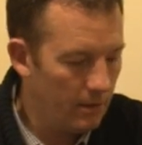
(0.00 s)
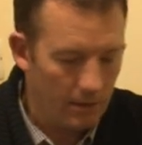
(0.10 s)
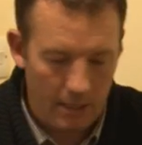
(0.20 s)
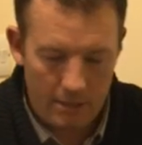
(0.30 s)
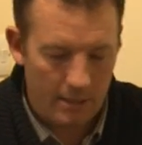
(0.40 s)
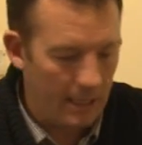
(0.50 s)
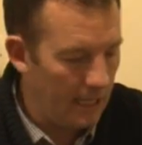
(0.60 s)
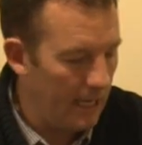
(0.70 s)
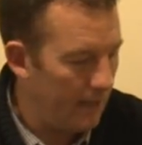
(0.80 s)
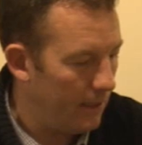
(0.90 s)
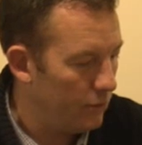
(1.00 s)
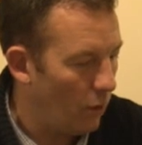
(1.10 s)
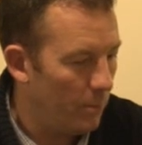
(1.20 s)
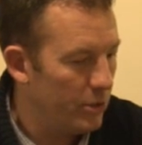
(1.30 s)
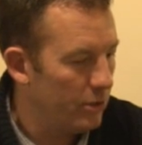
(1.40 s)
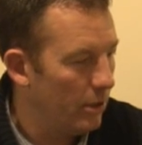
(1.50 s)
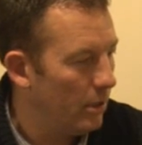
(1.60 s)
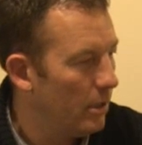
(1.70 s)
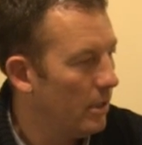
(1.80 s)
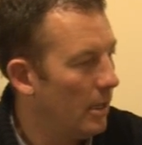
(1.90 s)
This thing here is
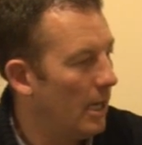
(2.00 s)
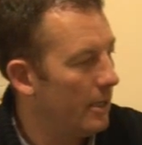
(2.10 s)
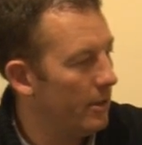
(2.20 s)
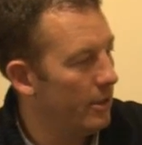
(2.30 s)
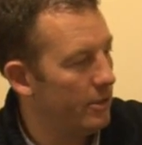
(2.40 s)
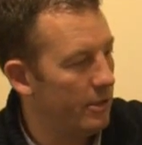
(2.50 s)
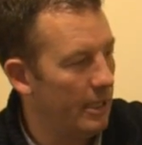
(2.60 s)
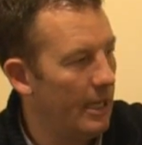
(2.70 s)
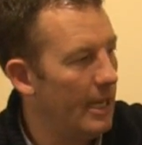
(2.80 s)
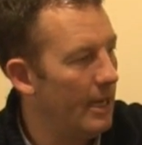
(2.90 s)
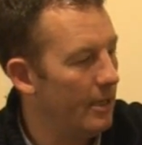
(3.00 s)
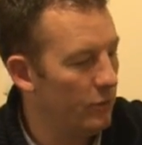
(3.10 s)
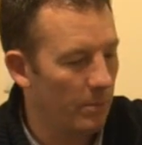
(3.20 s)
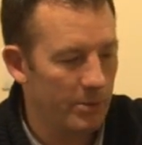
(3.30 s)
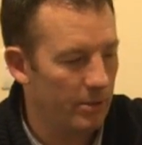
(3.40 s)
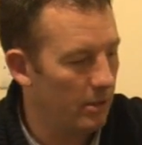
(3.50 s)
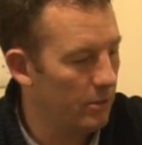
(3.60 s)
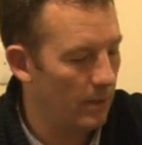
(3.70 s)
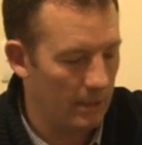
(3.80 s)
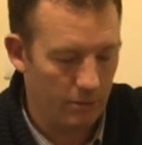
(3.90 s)
optional, and this thing here is optional
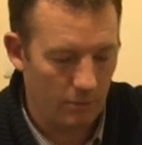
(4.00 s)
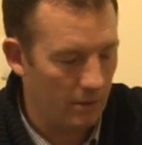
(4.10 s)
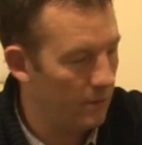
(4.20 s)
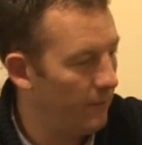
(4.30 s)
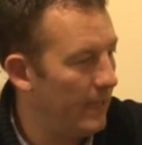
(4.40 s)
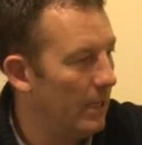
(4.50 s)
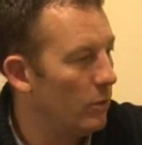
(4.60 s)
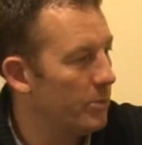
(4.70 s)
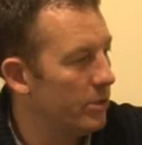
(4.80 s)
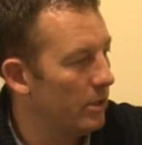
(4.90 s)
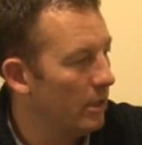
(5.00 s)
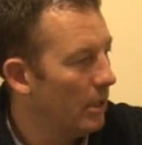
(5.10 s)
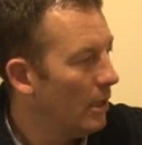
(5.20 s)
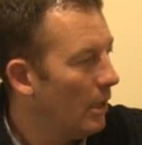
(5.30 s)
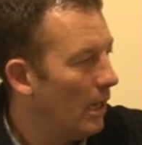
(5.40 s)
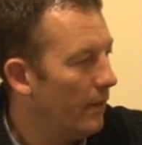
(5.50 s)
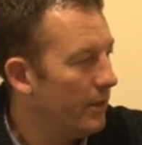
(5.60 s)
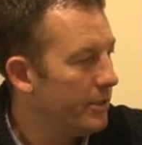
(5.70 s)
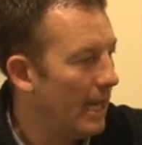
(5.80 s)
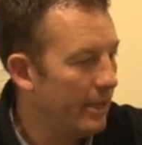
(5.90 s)
as well. So we've got the flag optional and
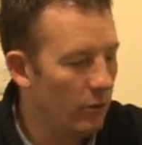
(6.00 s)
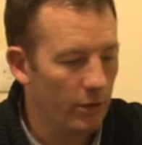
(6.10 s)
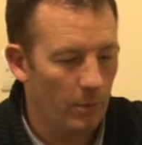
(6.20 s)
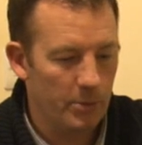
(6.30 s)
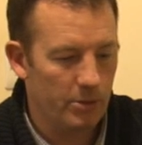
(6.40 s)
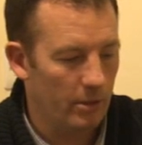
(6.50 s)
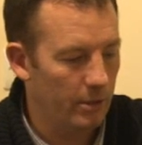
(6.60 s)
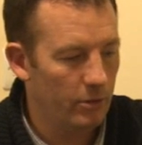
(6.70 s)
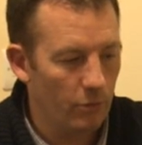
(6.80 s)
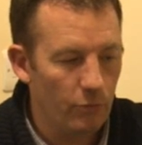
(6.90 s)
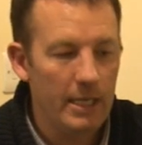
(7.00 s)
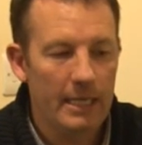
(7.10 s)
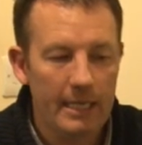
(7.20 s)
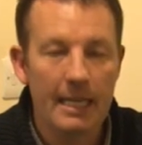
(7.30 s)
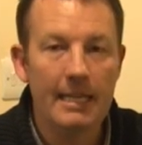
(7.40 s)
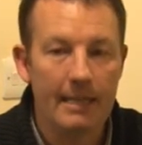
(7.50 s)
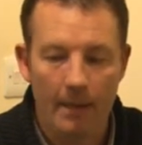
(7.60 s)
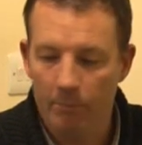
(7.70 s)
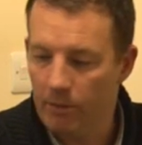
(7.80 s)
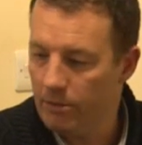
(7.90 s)
the tannoy optional. You don't really need
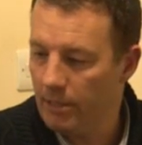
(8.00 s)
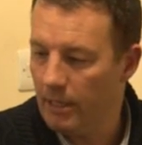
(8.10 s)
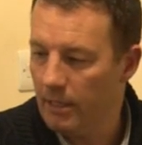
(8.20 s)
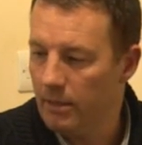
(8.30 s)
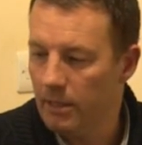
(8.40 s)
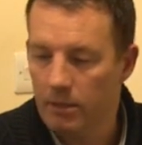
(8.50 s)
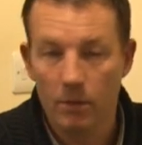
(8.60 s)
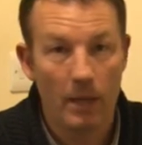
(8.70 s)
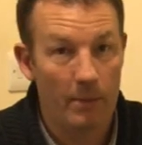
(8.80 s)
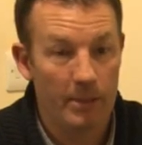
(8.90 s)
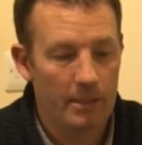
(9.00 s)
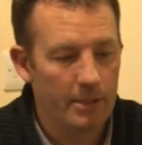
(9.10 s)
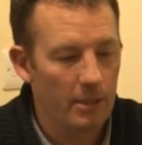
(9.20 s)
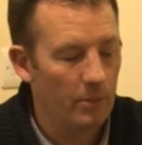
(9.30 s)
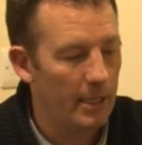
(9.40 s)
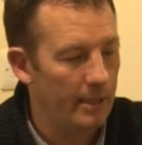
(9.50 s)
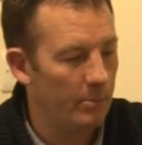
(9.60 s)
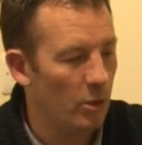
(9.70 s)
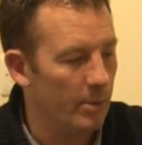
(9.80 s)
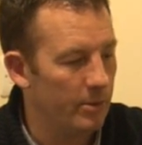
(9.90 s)
them, but they do help, and I'll tell you why in a
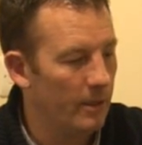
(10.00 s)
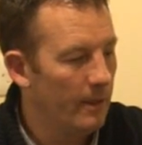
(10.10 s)
moment.